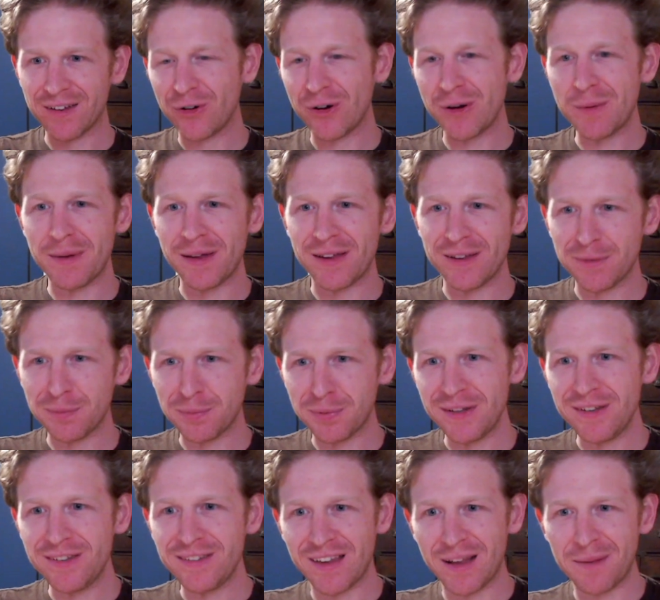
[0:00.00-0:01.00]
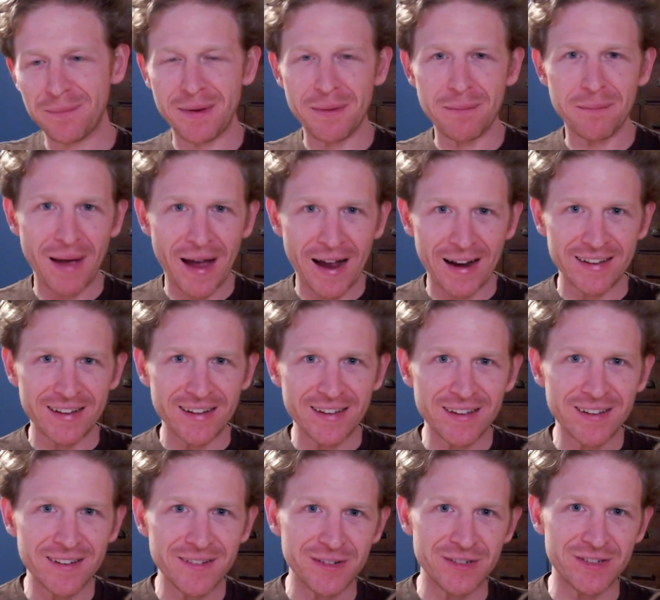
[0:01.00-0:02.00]
Coinbase, please send me
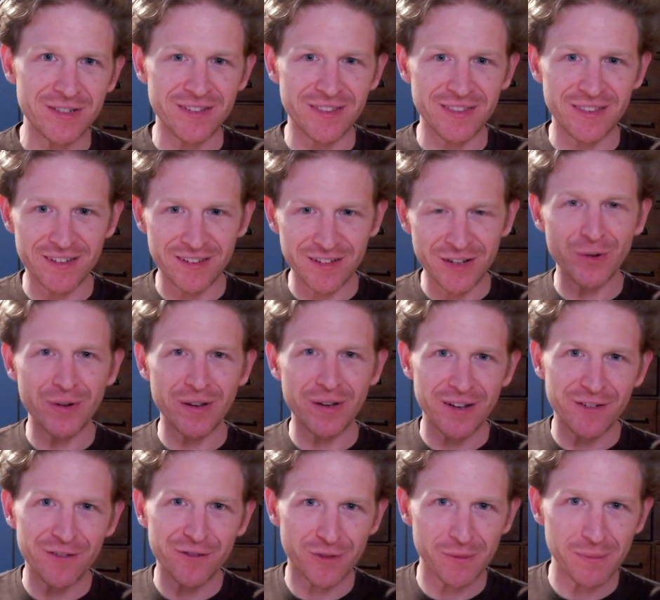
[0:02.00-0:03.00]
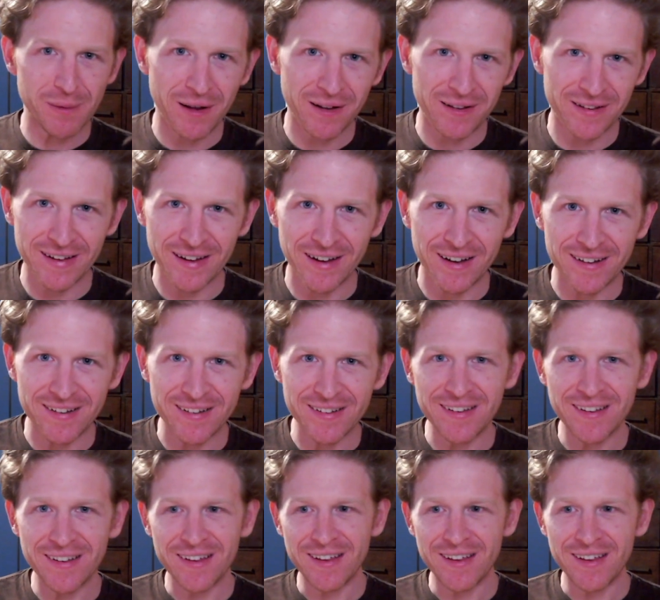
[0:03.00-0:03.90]
Matic, which is the token for Polygon.